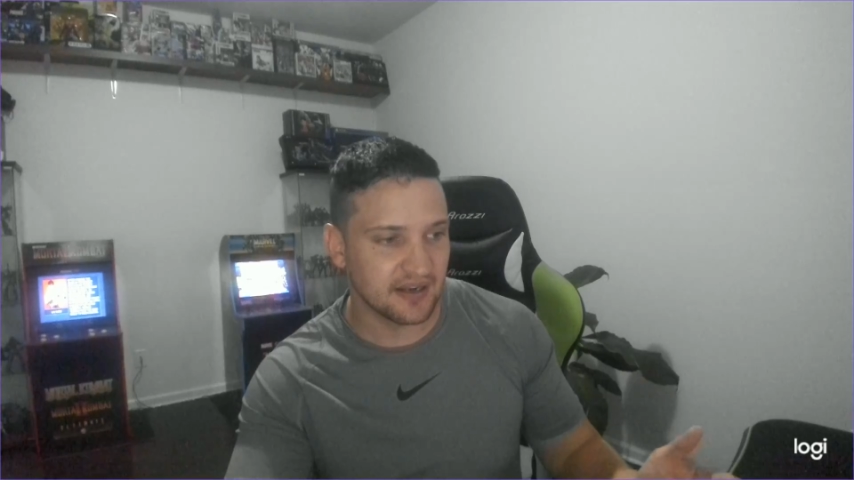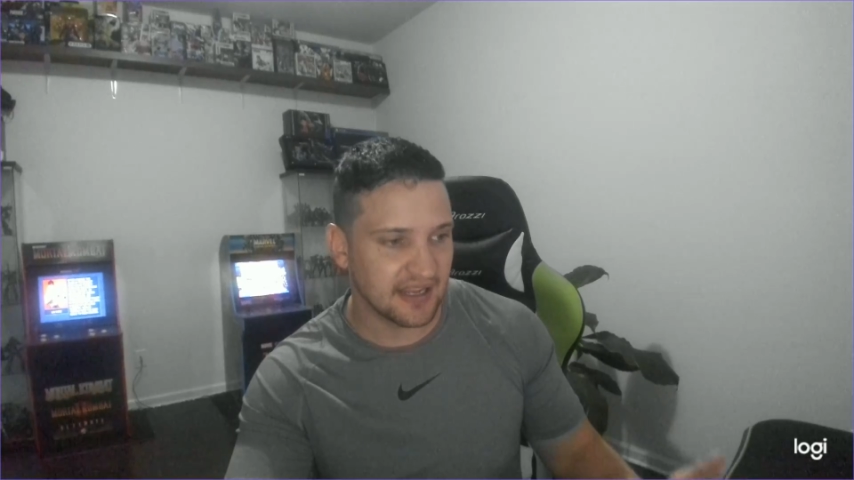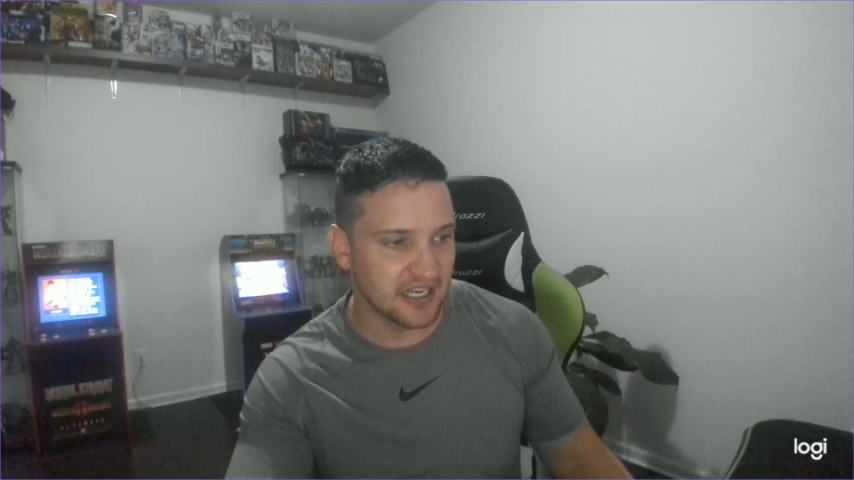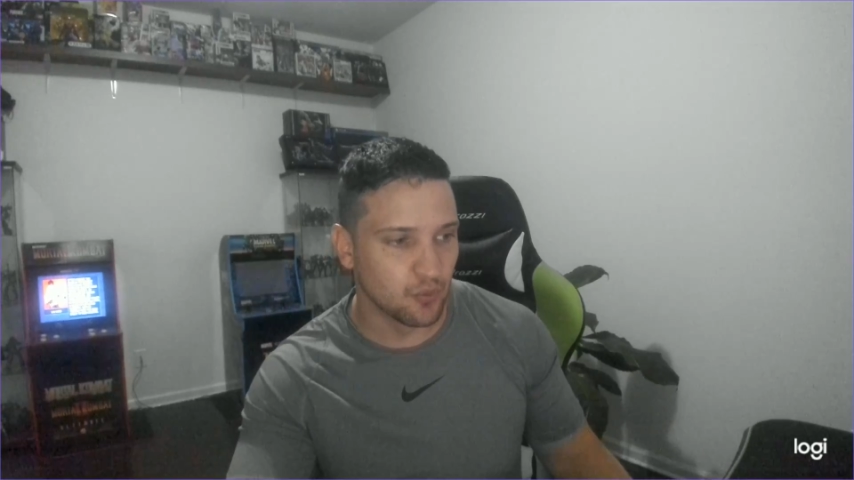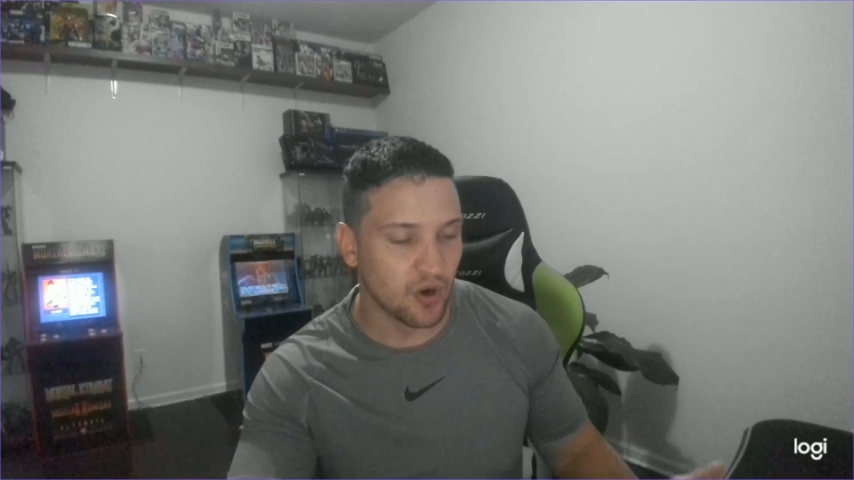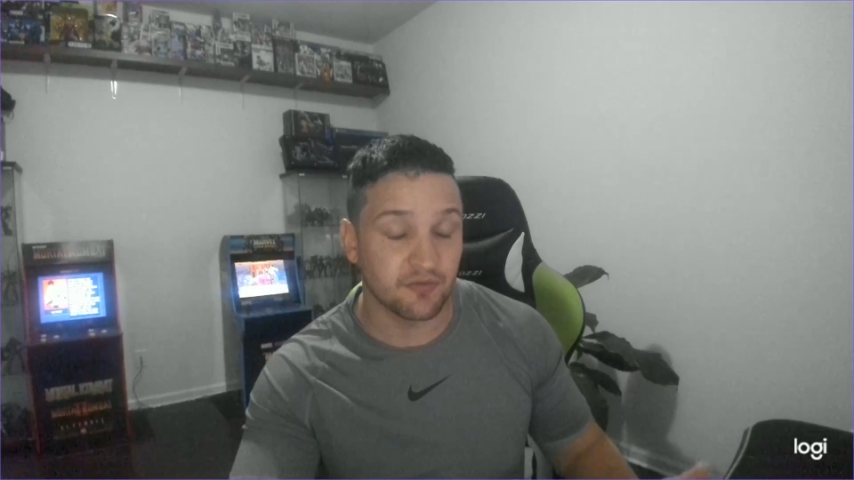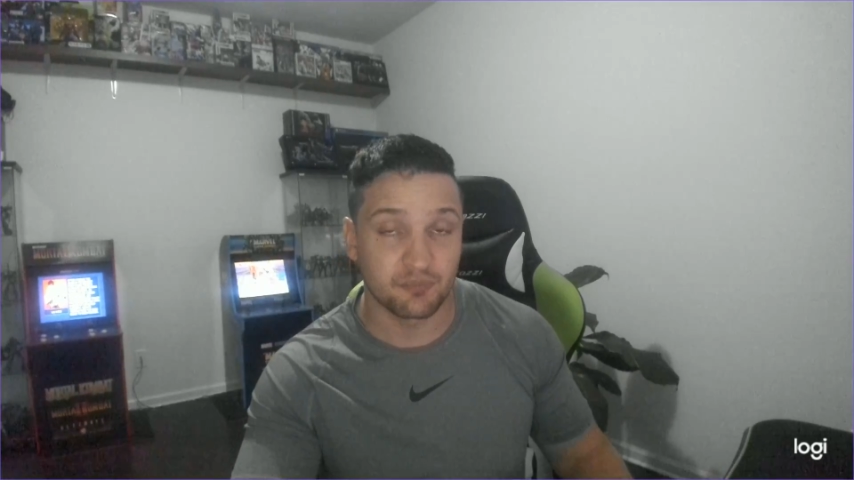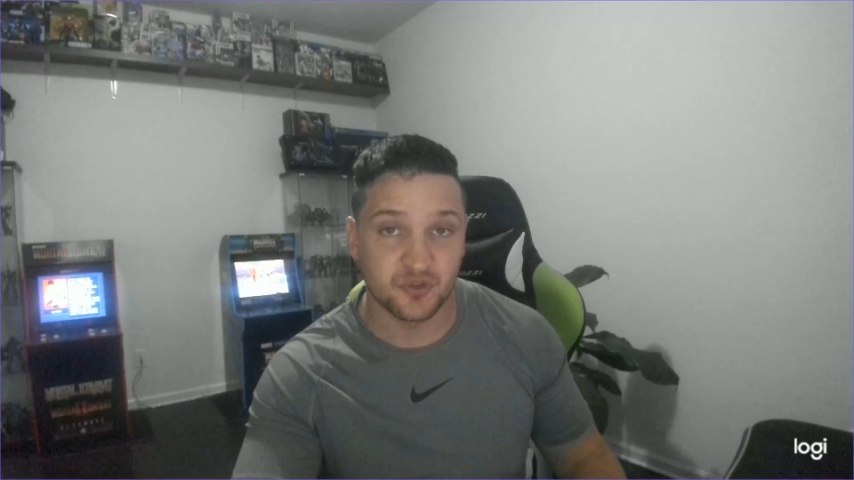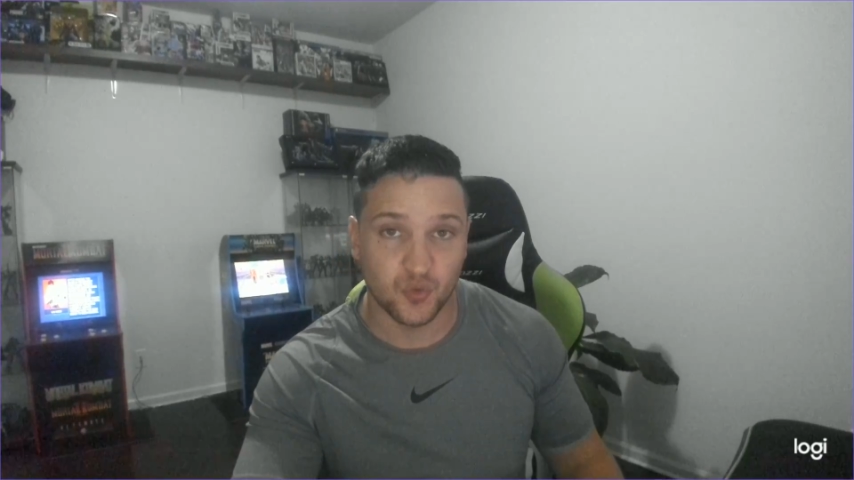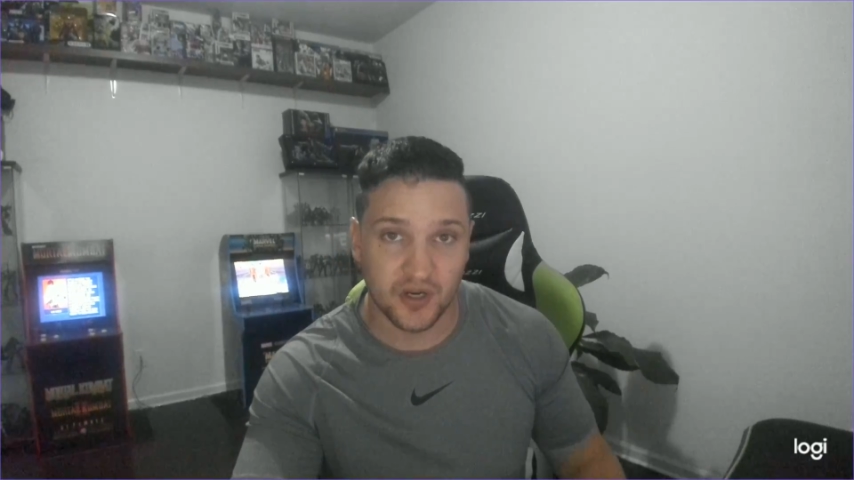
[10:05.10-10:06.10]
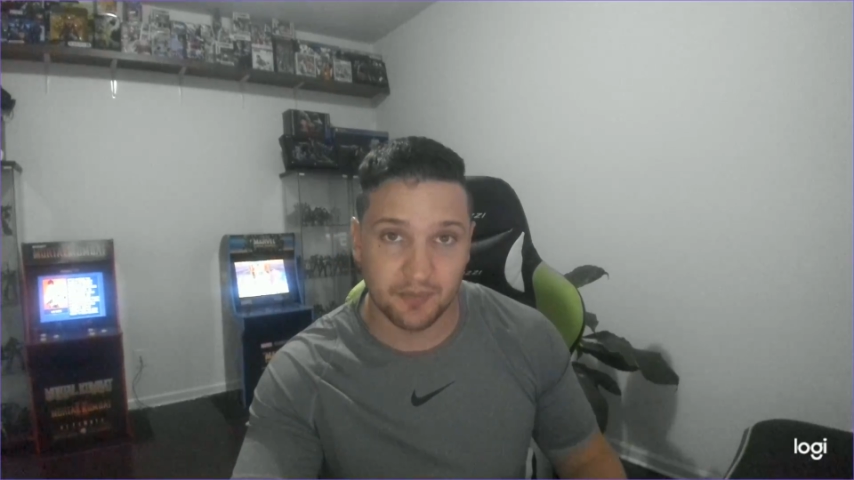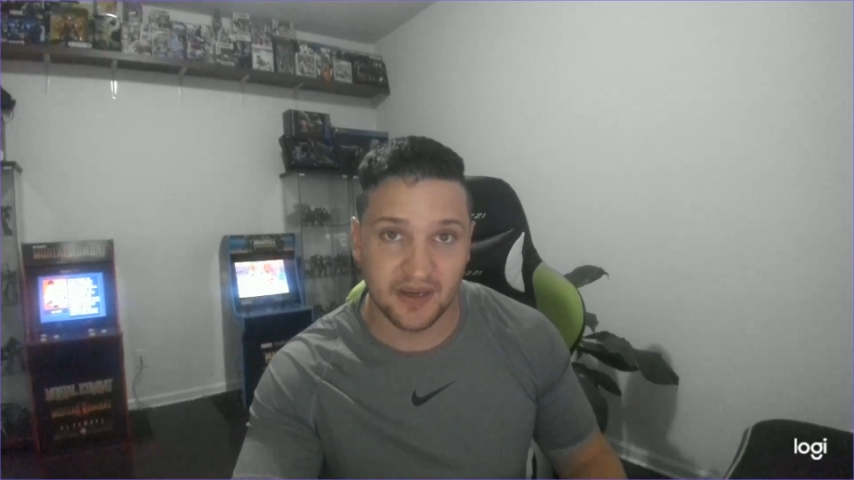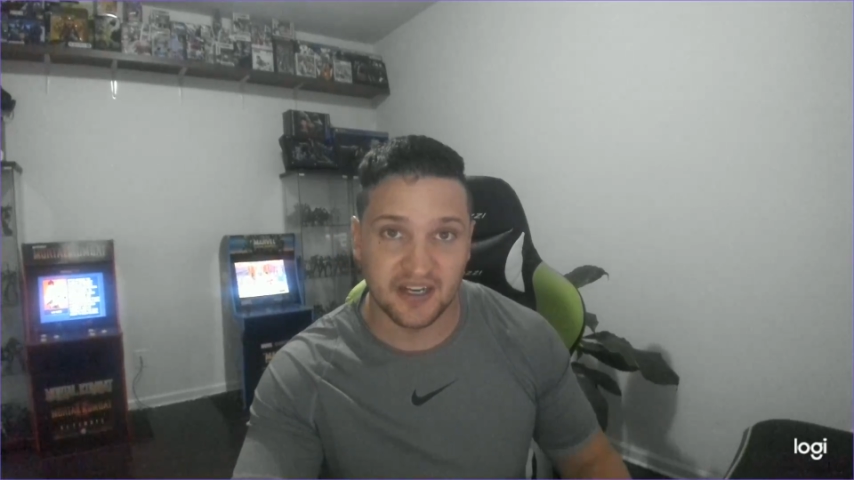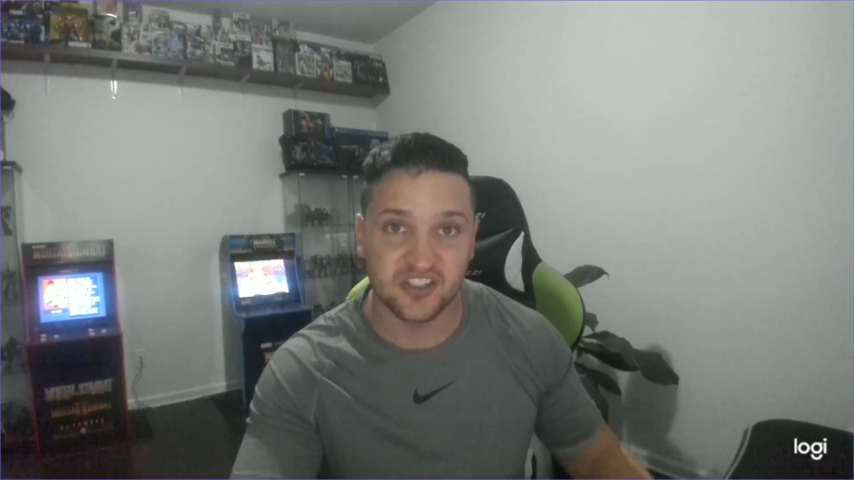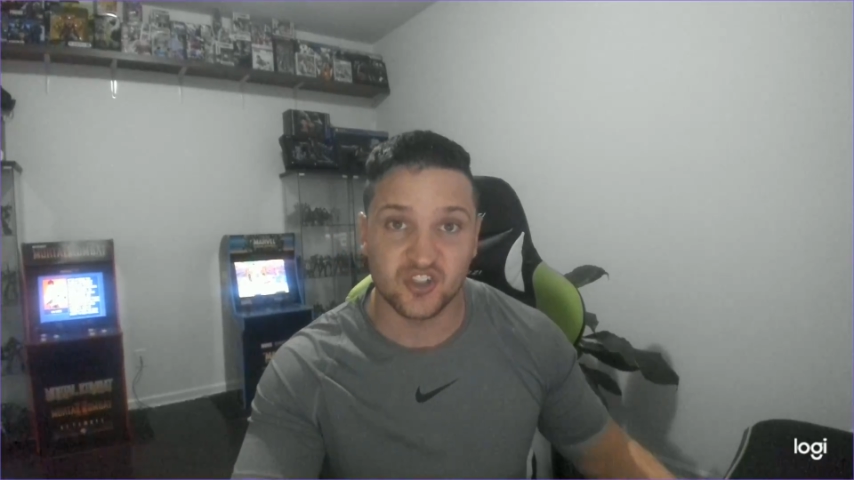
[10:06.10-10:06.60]
anywhere from 20
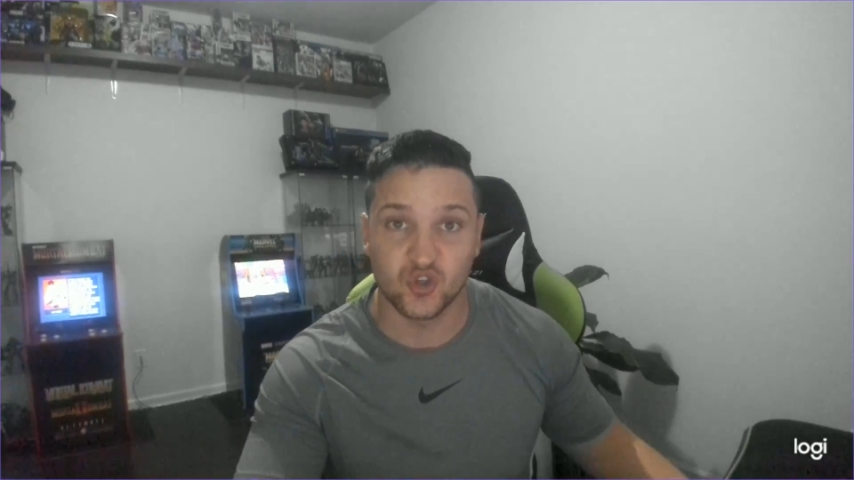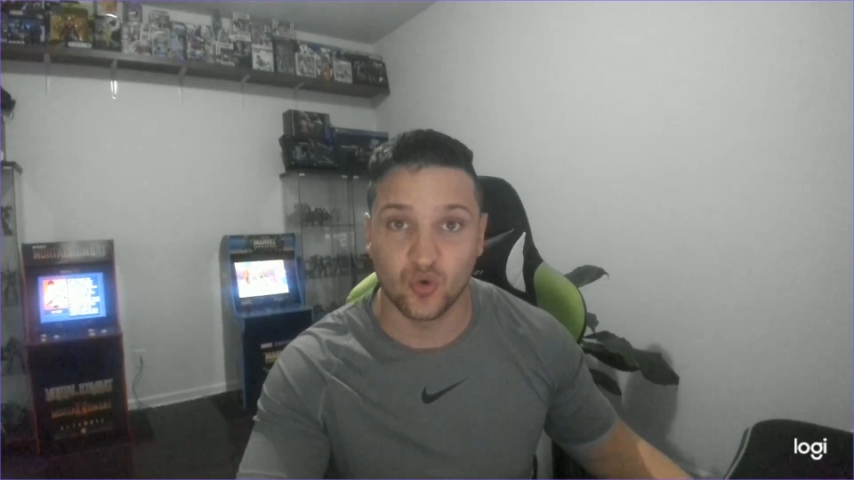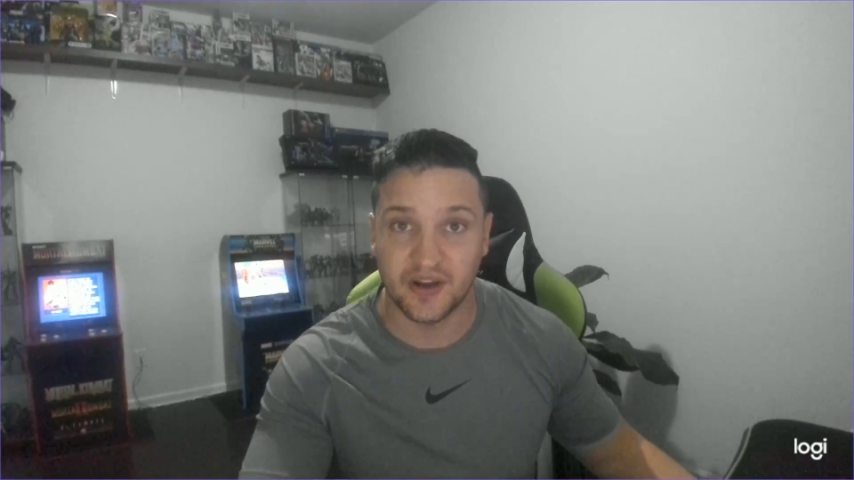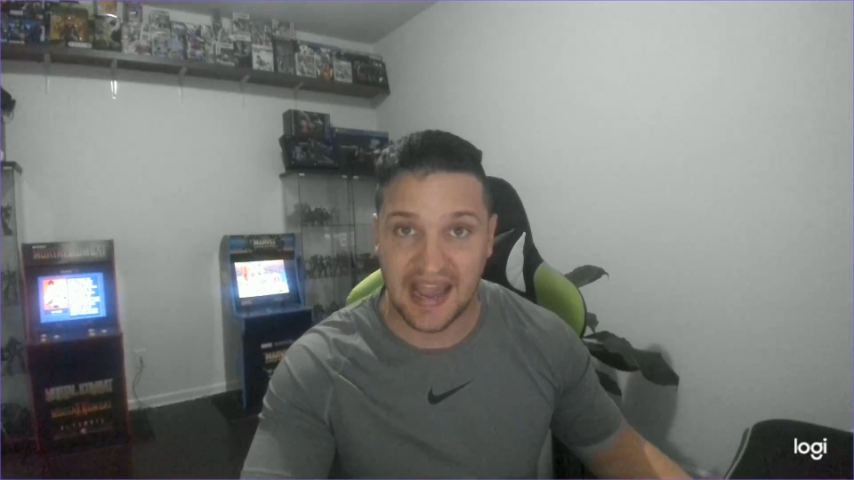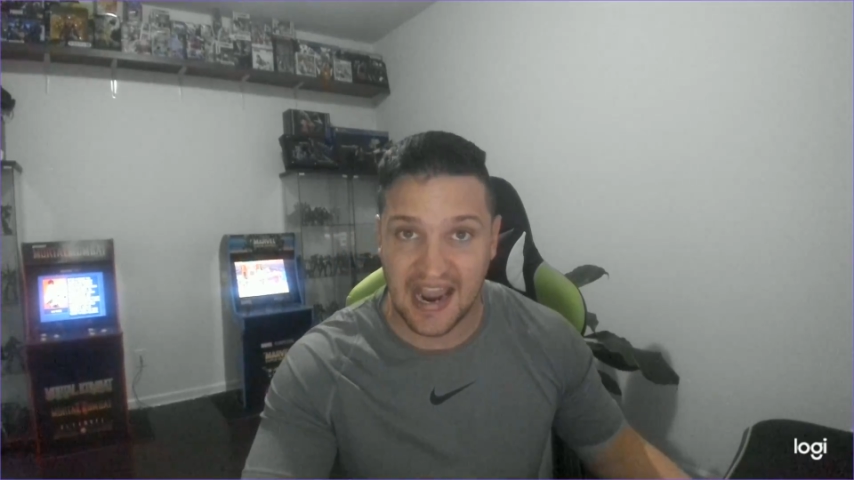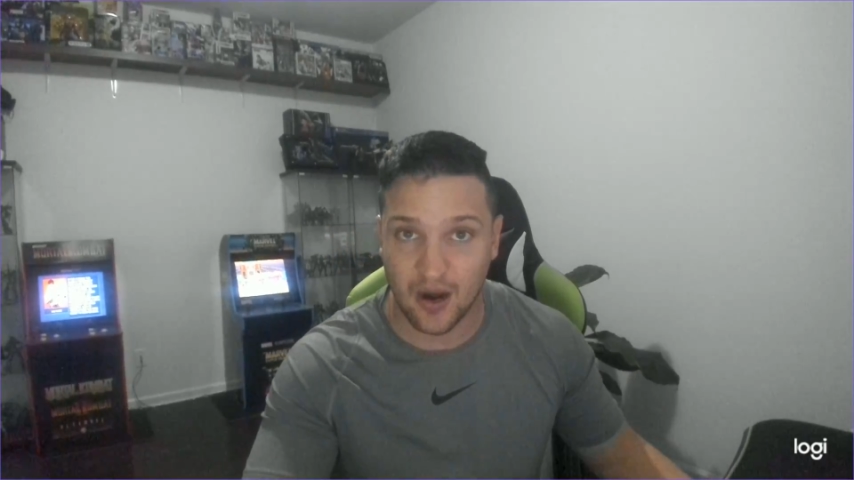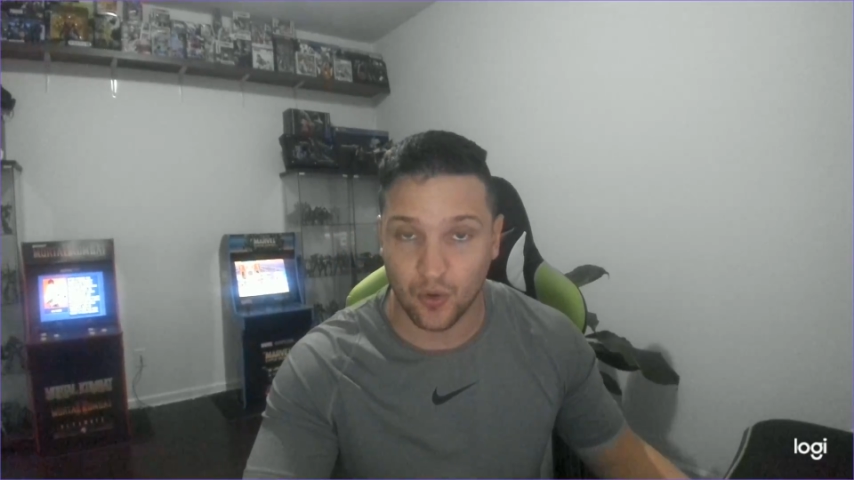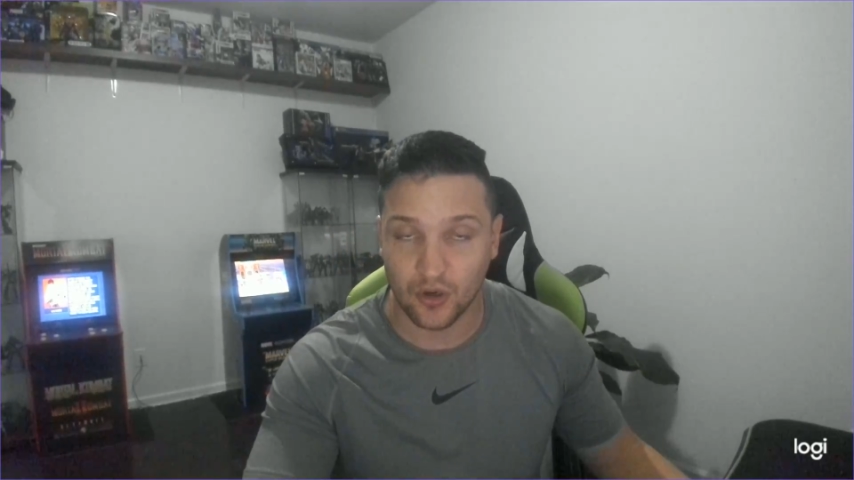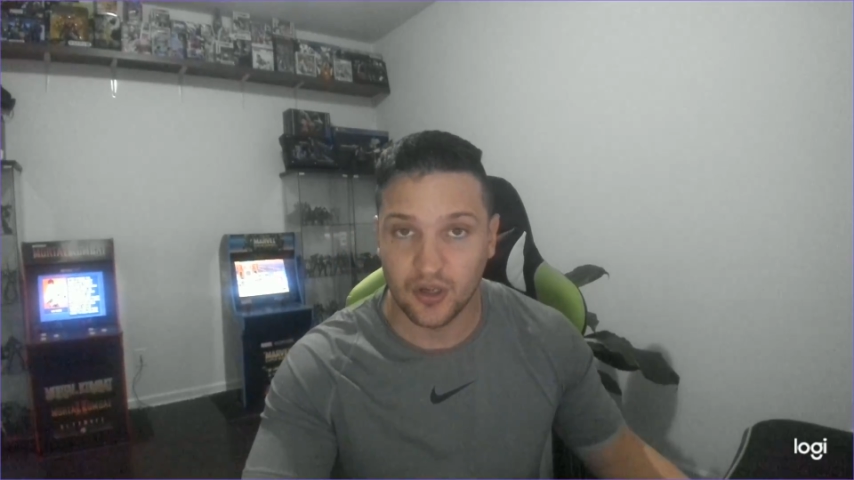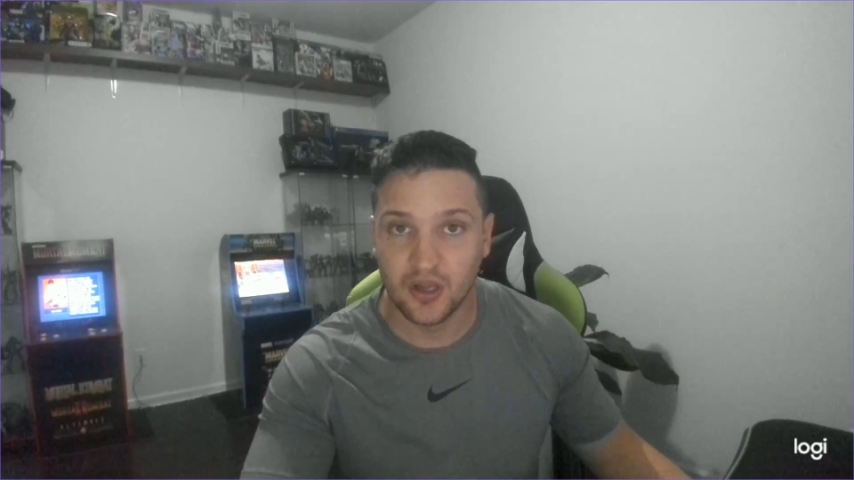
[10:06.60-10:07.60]
minutes to an hour